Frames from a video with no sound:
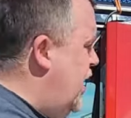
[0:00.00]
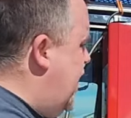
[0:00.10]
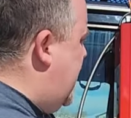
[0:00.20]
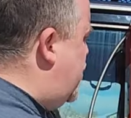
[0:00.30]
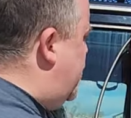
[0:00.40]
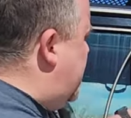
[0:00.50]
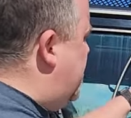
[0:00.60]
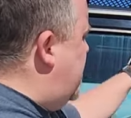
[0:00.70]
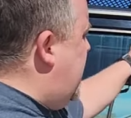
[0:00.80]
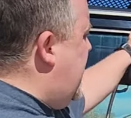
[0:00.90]
As you can
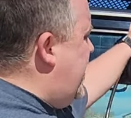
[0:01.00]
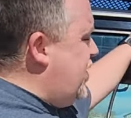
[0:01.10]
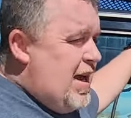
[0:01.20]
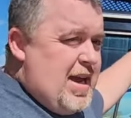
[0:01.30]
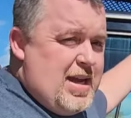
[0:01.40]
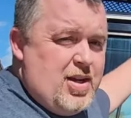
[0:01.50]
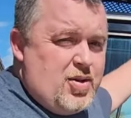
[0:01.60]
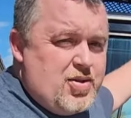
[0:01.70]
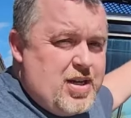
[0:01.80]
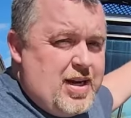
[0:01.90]
see, I have it hanging on
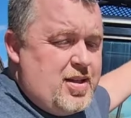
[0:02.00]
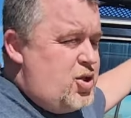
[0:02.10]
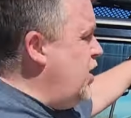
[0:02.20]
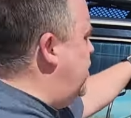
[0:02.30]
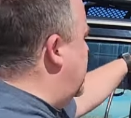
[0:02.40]
the side of the Jeep.